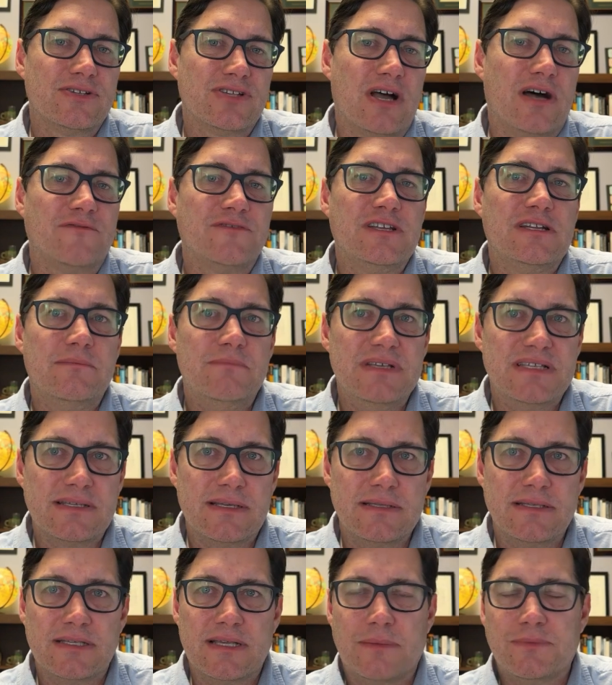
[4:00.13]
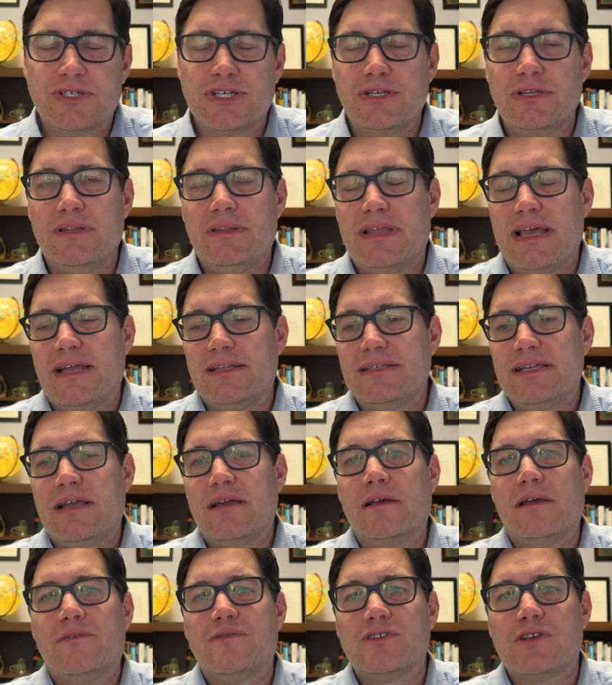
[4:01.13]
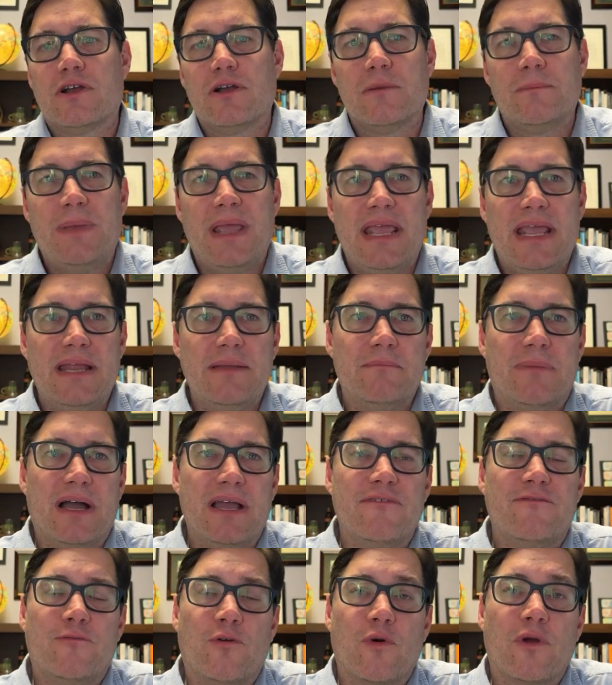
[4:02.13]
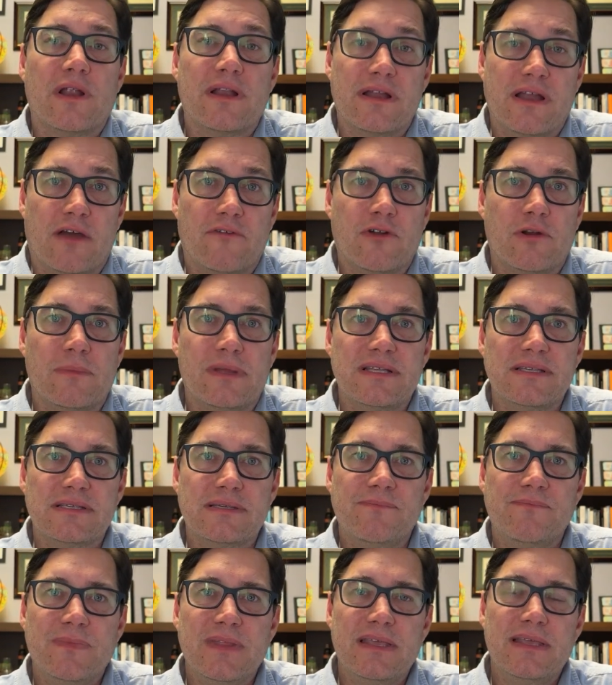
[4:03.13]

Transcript: often a misconception that tariffs are paid by foreign governments.